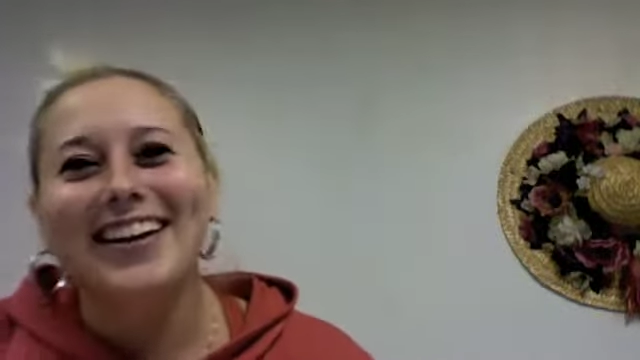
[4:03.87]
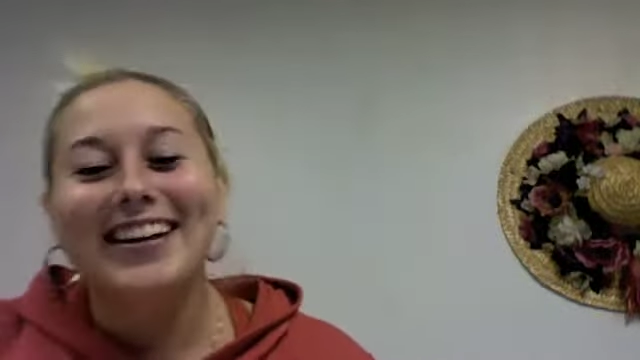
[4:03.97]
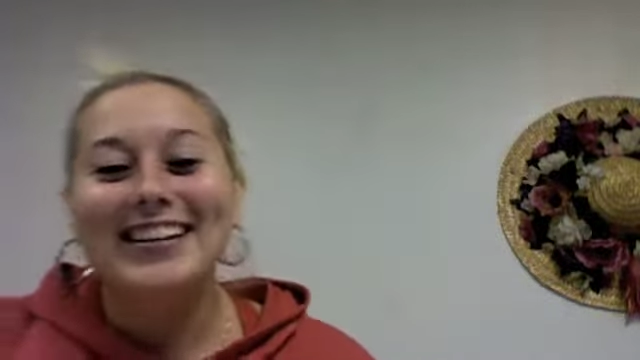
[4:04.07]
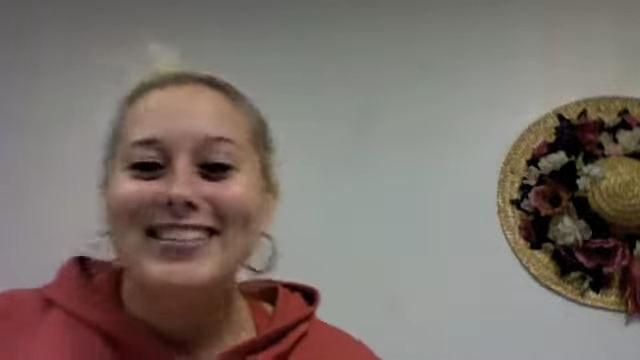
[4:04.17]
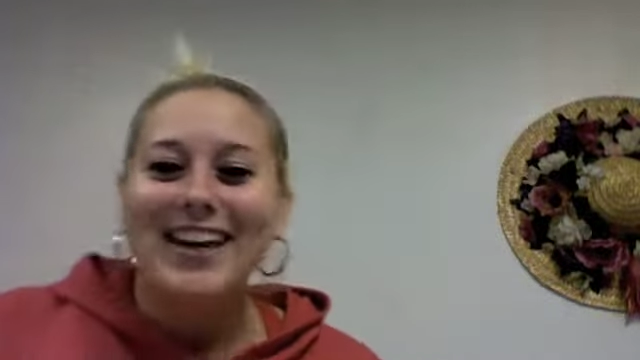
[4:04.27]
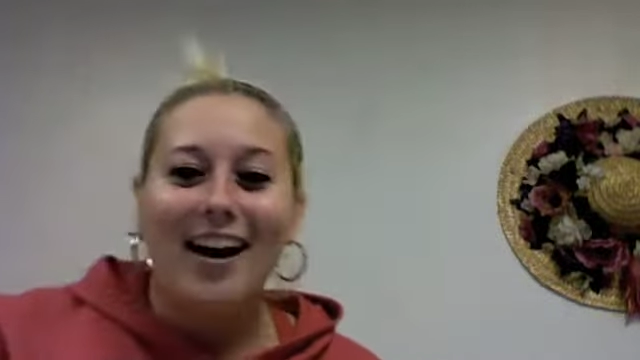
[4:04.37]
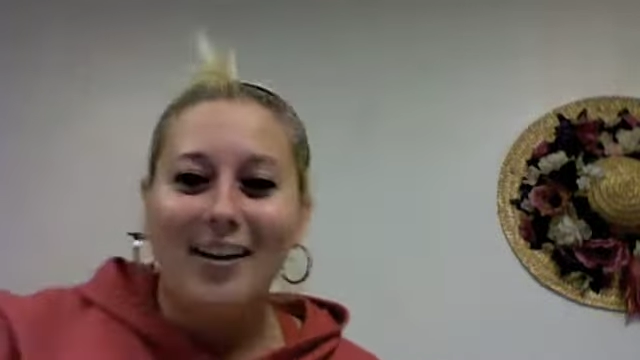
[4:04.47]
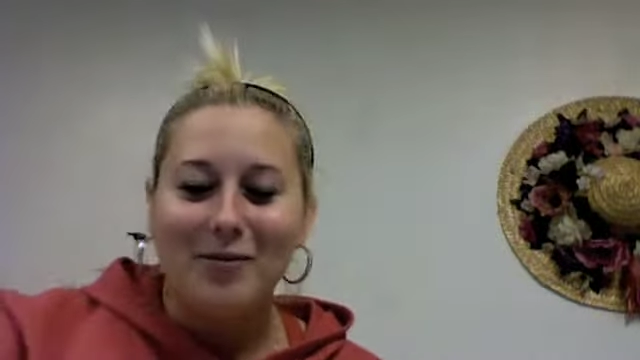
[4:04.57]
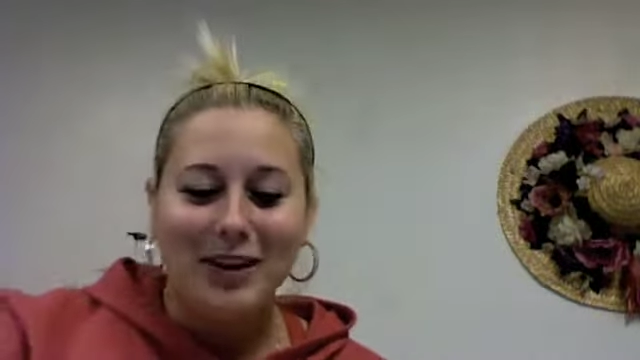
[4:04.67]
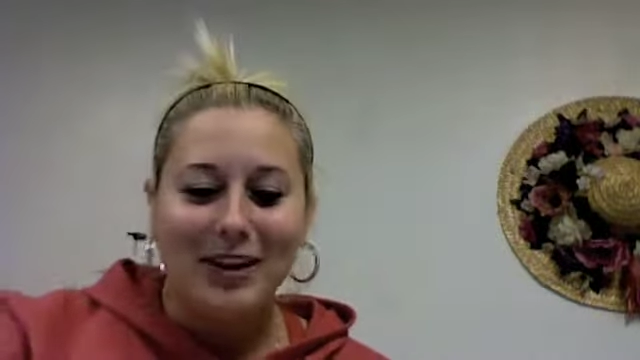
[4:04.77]
Because I
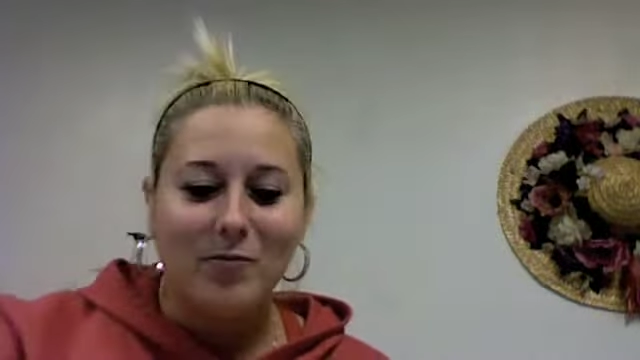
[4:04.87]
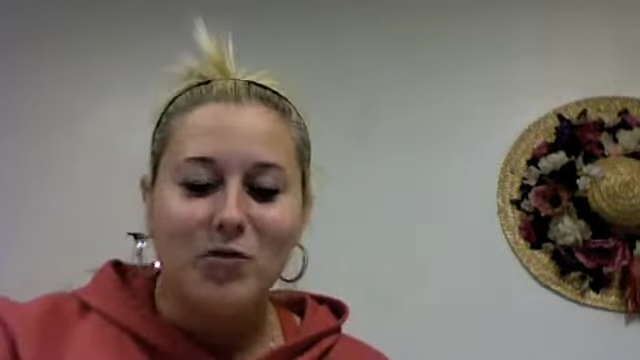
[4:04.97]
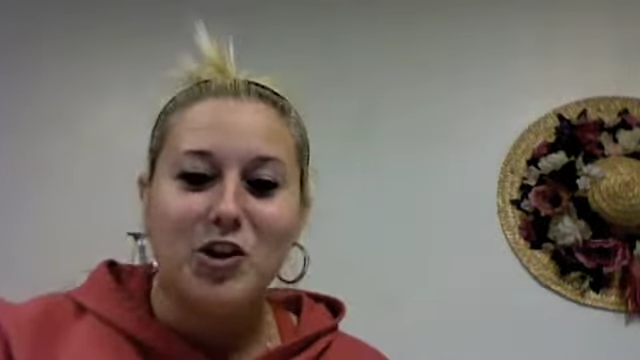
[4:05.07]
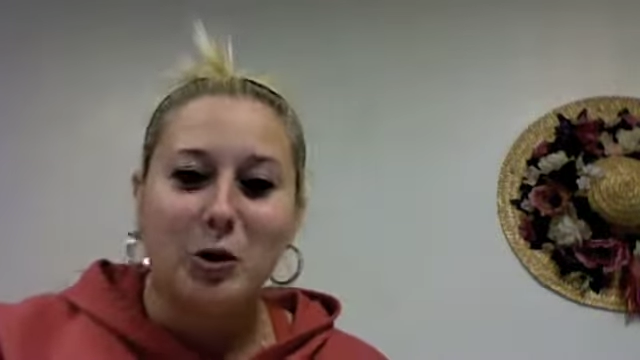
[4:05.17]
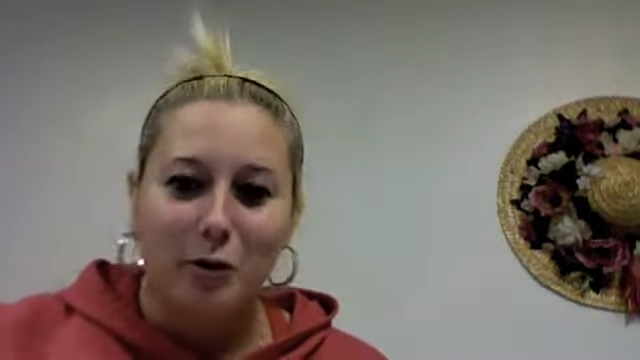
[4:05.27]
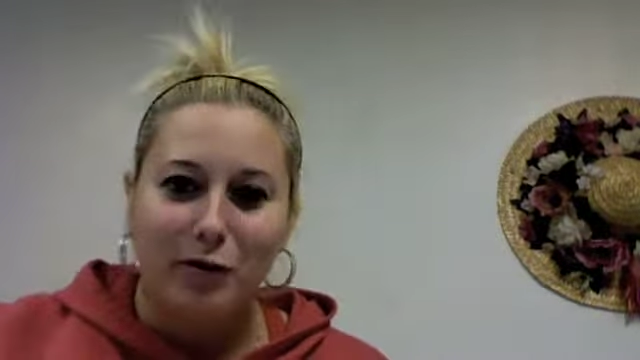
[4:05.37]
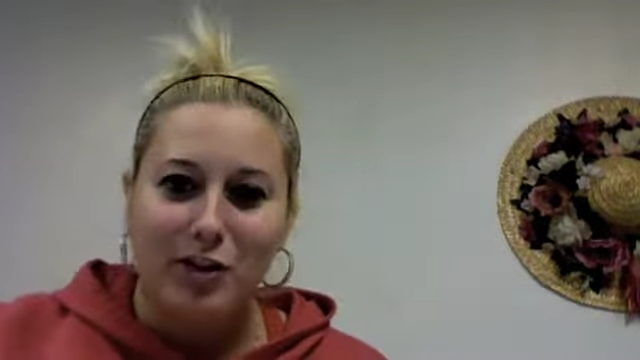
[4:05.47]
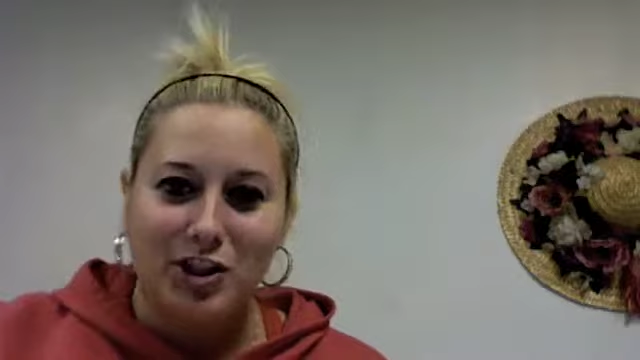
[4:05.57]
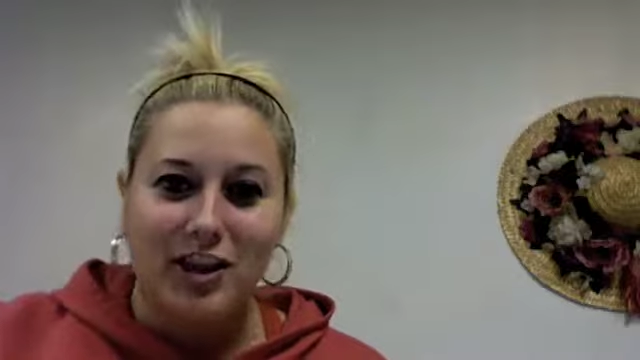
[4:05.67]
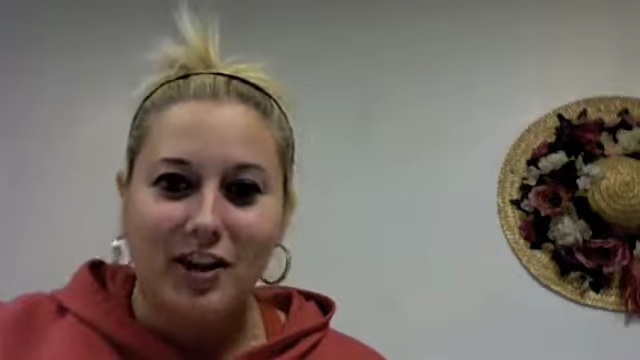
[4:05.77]
am, like, you know,
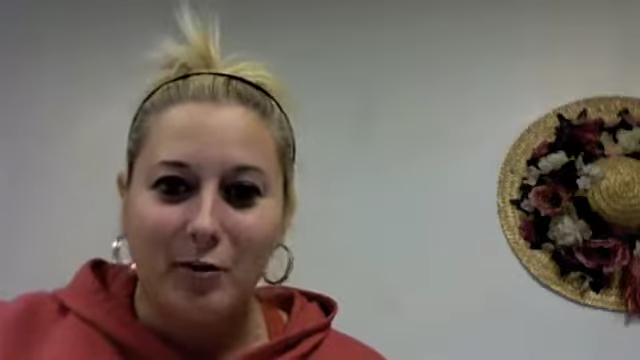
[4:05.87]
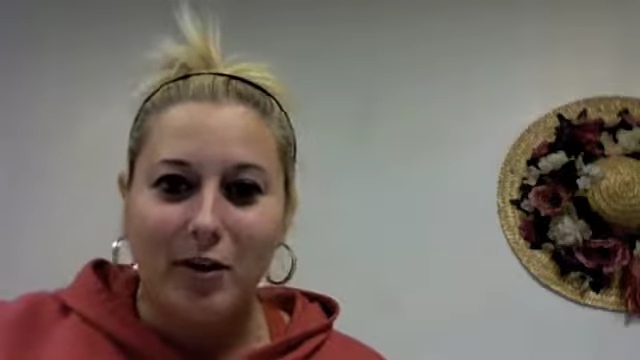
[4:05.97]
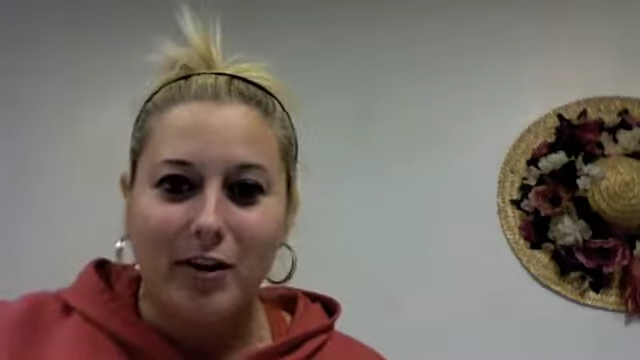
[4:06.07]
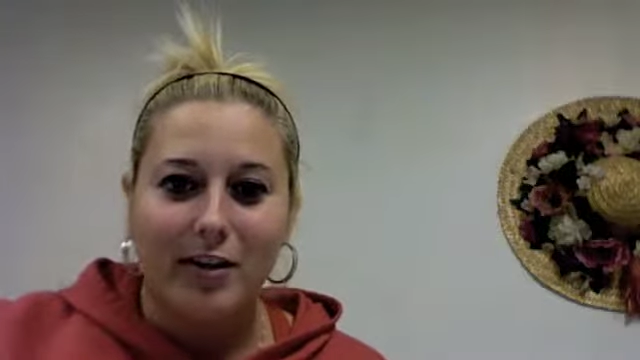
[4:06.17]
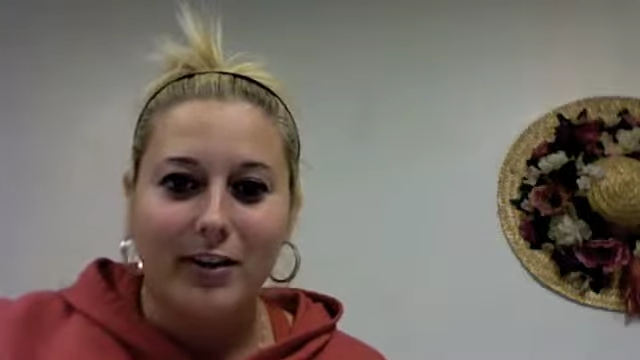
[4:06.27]
fishy out of water.